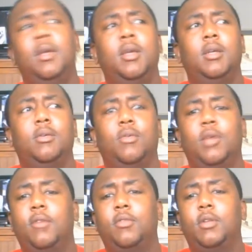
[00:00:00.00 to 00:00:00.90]

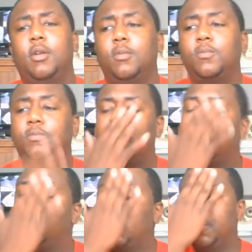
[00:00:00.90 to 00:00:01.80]
whatever, you know, I ain't
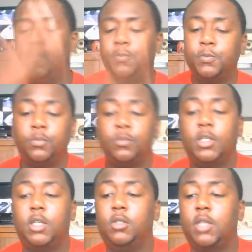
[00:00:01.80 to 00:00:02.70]
tripping.
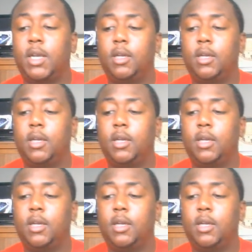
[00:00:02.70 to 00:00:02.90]
He's like,